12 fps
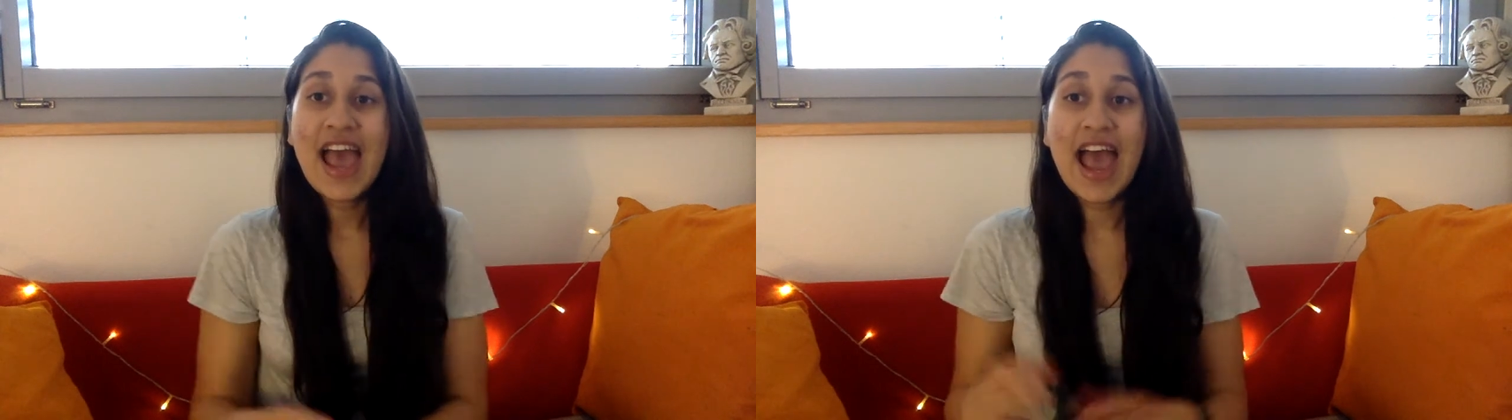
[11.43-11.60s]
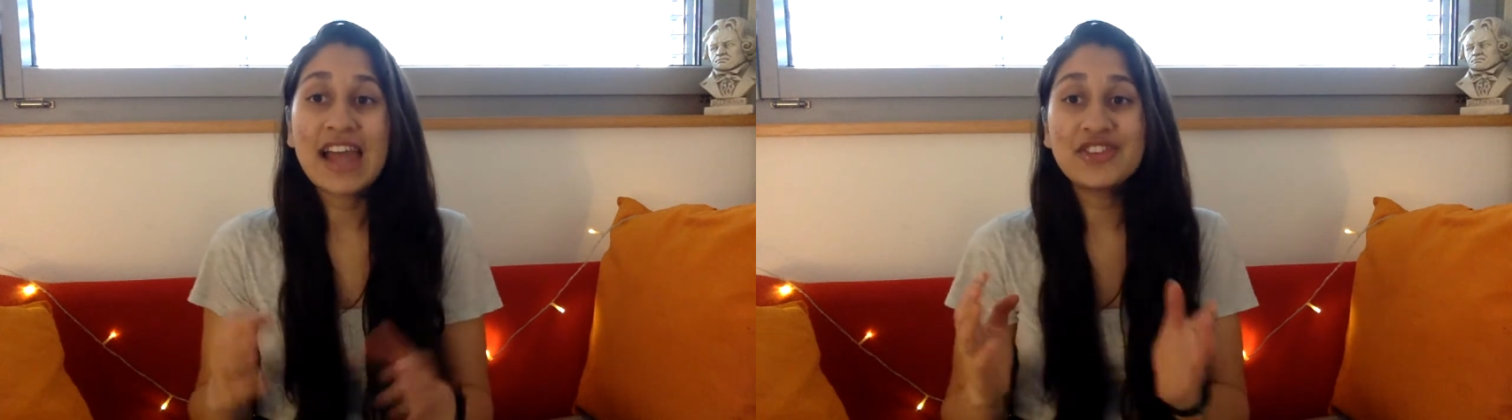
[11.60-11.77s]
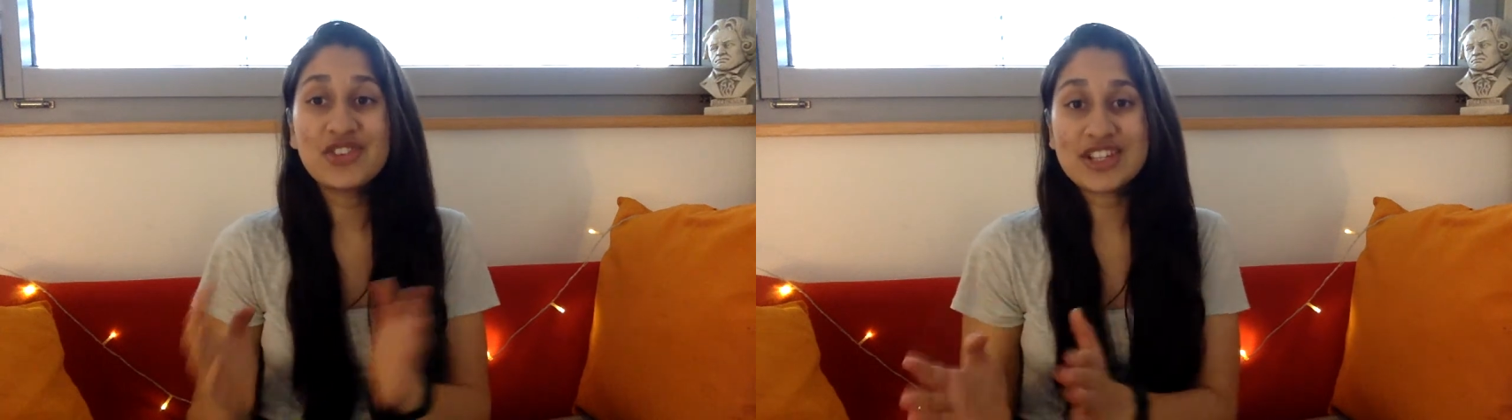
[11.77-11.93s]

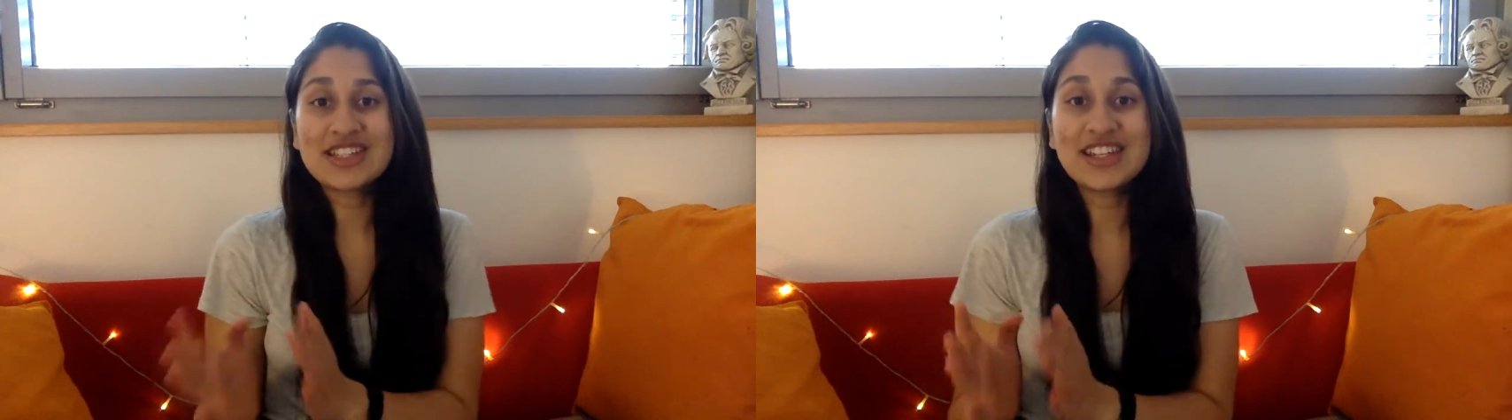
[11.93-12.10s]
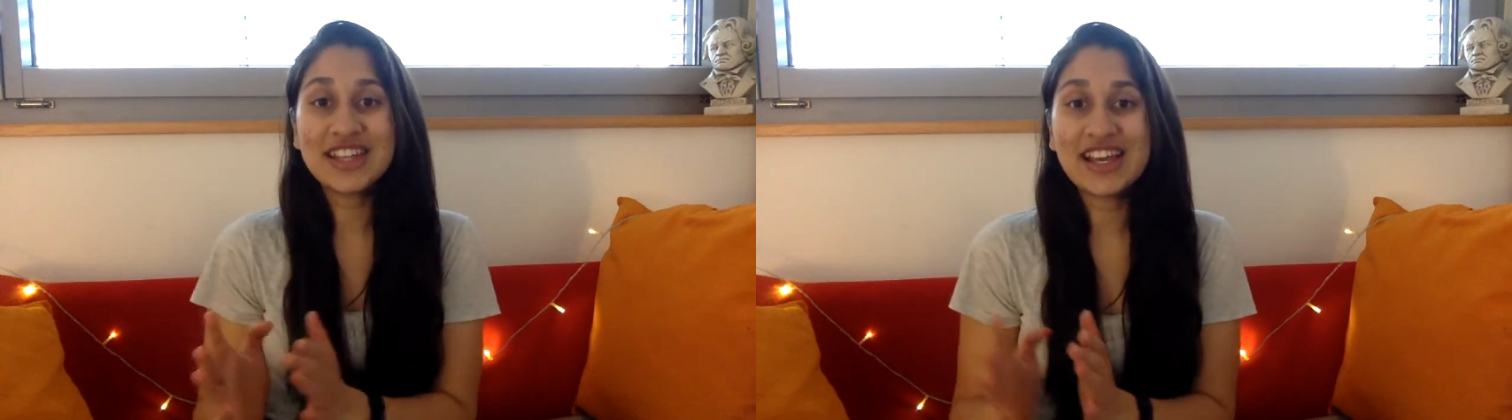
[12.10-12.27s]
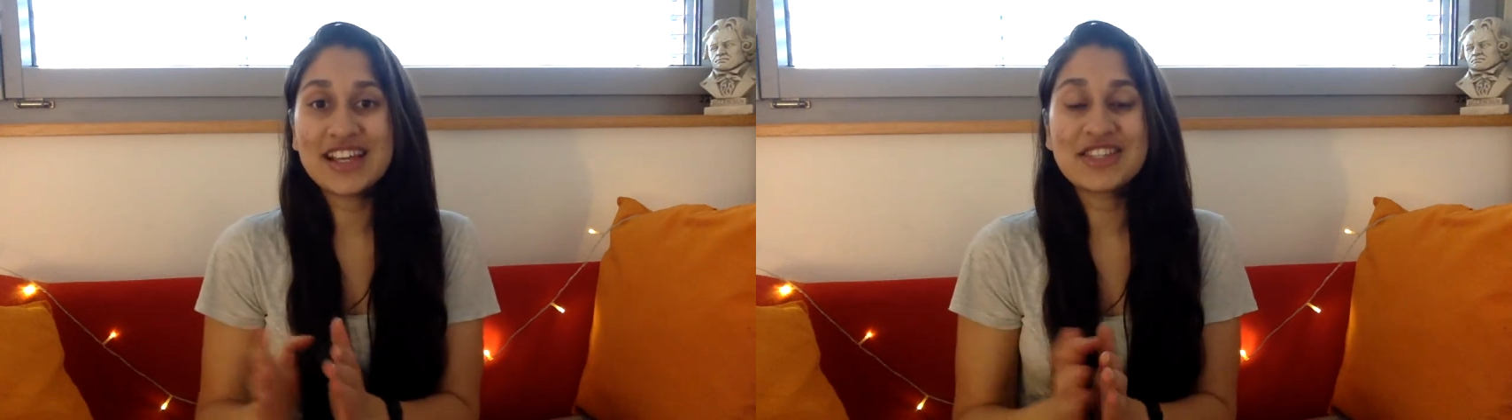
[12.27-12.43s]
And just
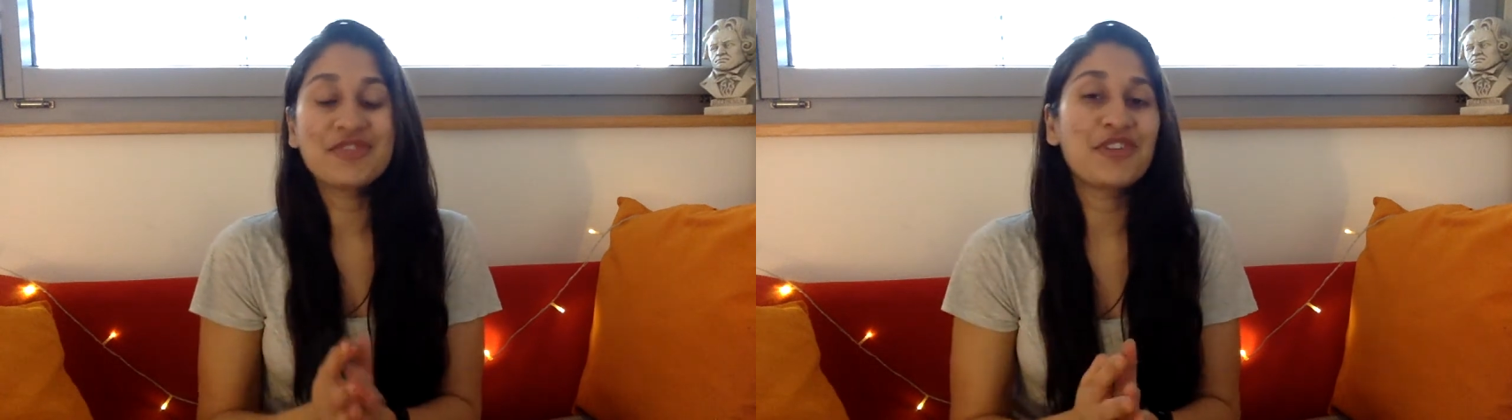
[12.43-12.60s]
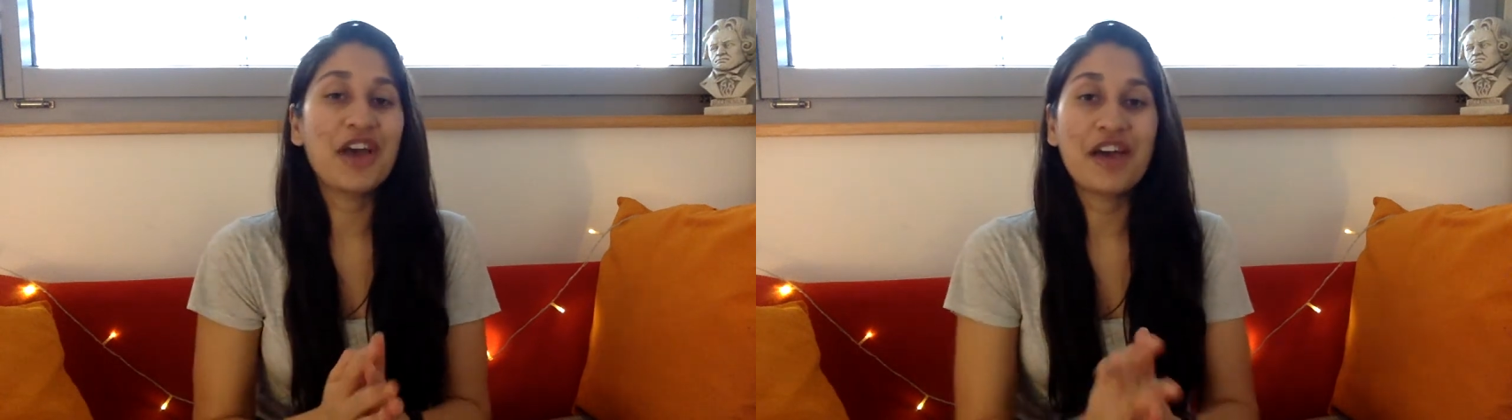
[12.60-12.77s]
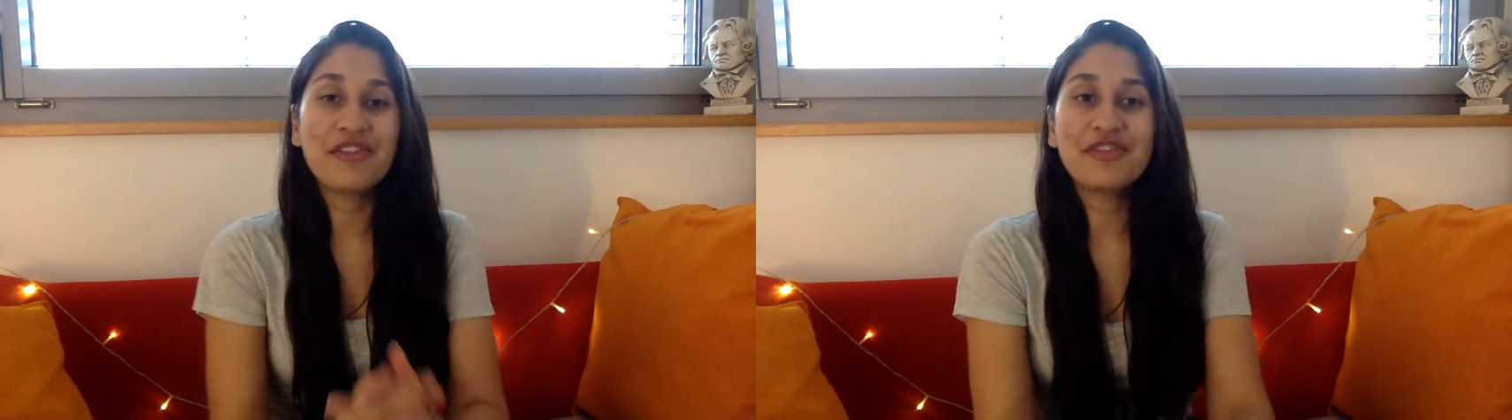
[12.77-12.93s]
in case if you have